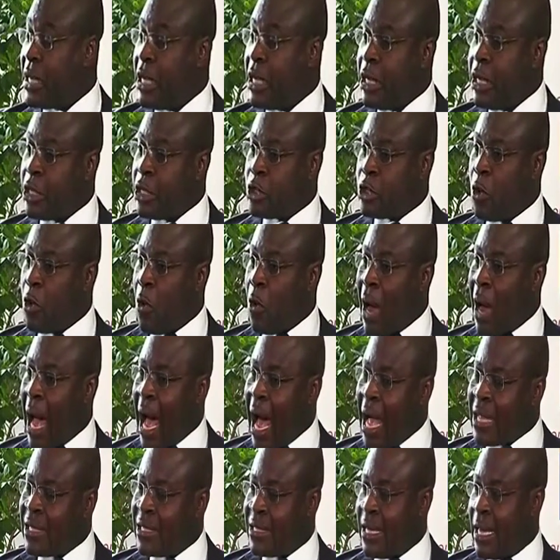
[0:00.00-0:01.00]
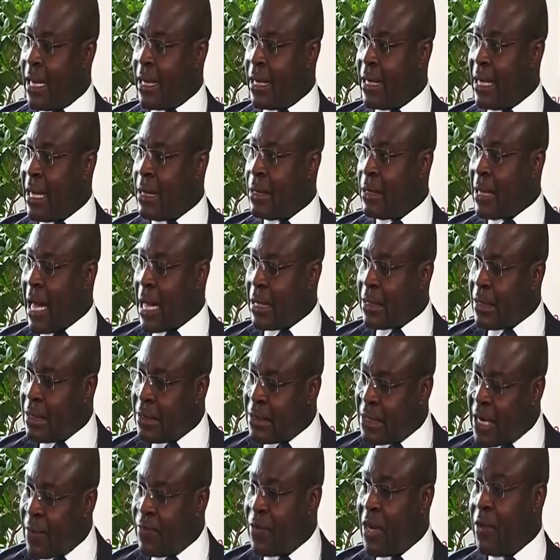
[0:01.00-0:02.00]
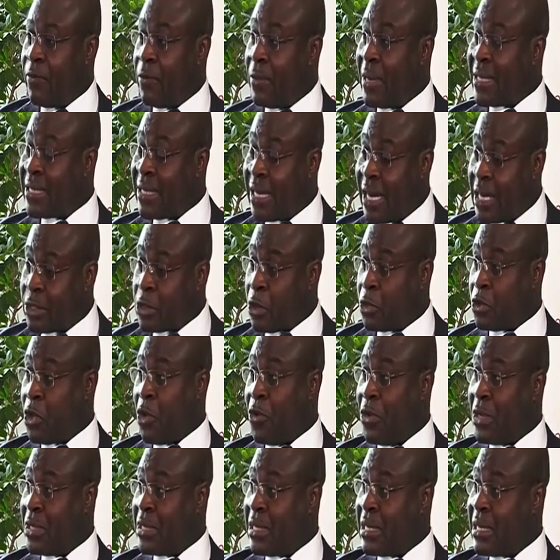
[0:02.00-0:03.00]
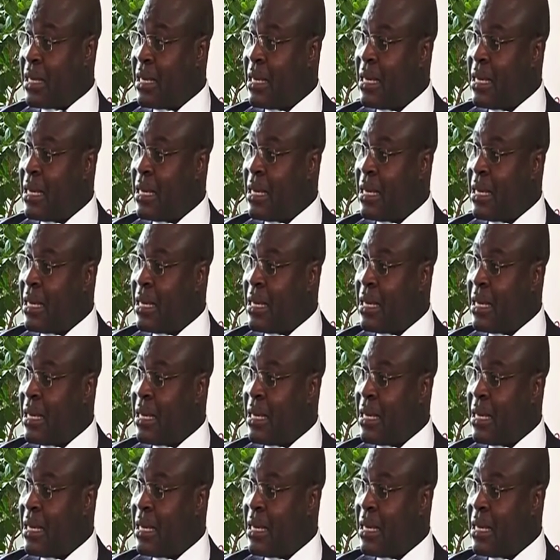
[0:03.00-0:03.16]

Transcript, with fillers: So I take, definitely from the standards authority,